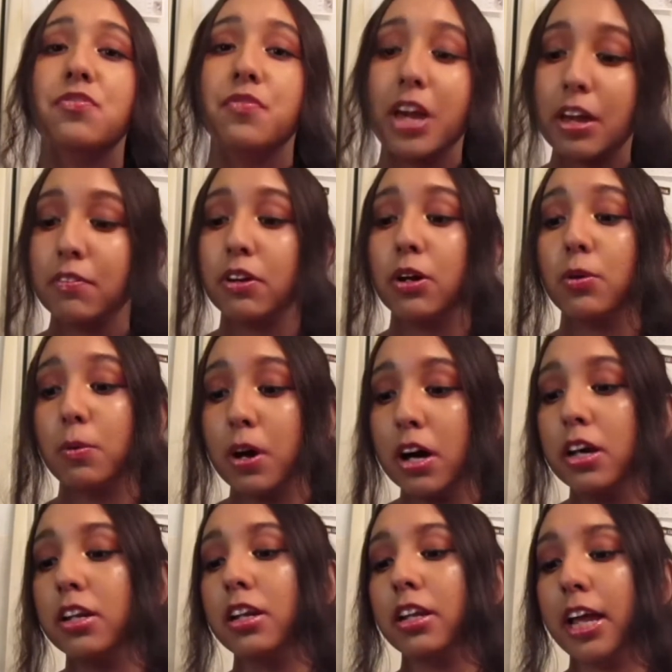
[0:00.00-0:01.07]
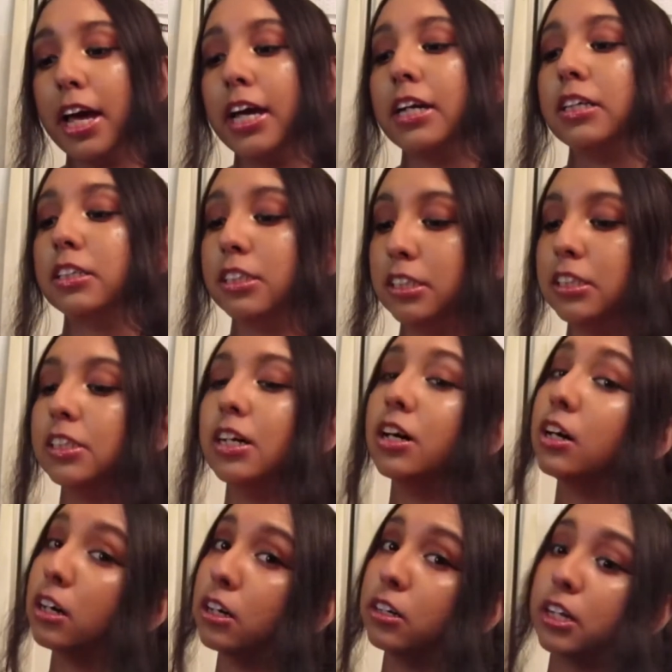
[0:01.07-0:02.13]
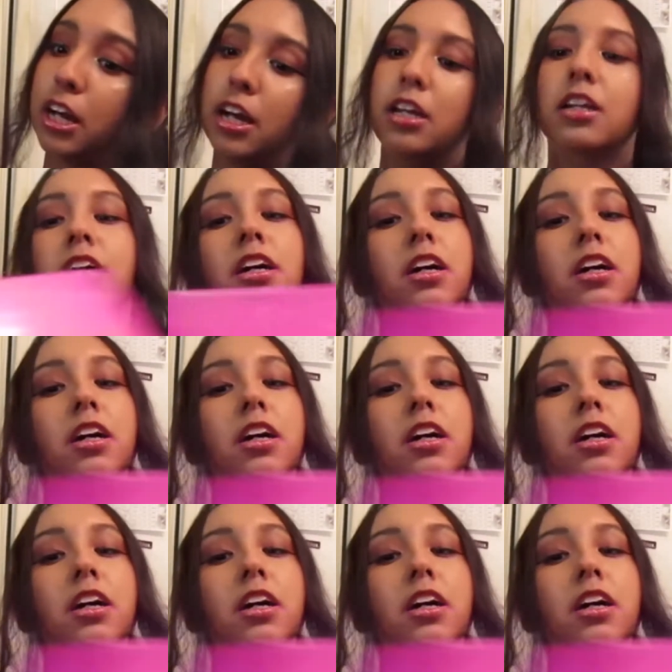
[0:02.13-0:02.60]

favorite one. Like, oh god.